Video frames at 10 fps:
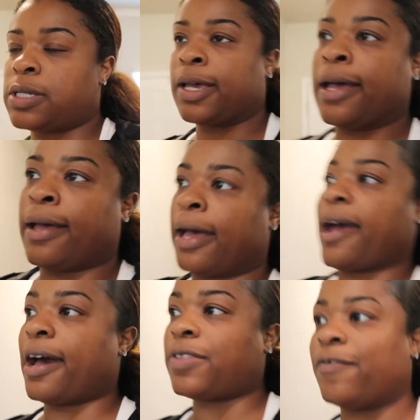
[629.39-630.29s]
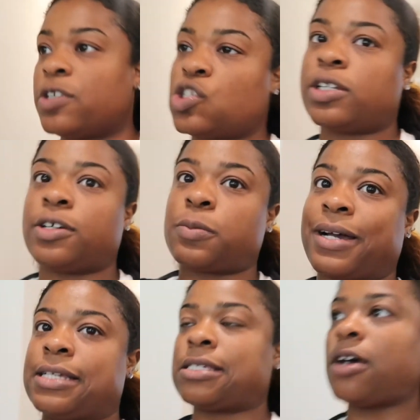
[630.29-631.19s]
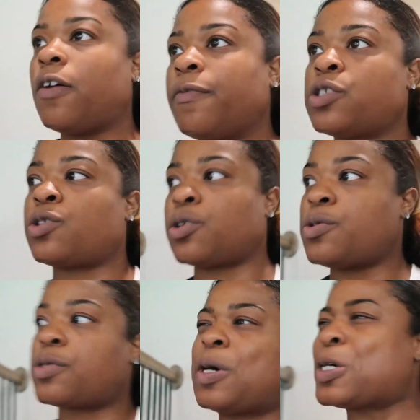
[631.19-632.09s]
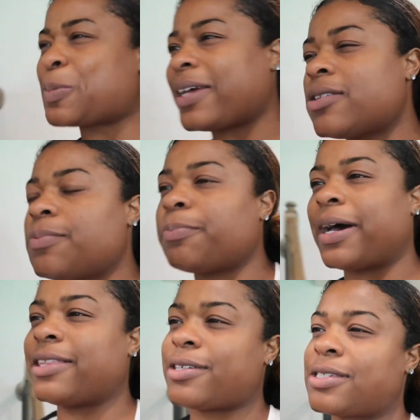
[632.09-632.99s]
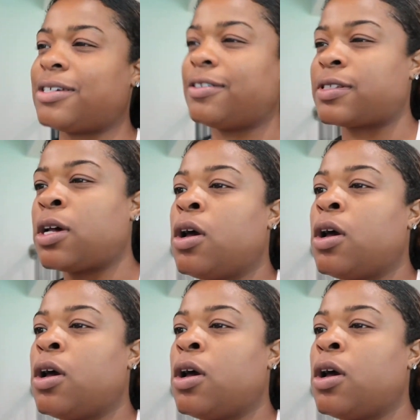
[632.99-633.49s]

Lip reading: I have the finishing nails by itself, which you could use those by themselves,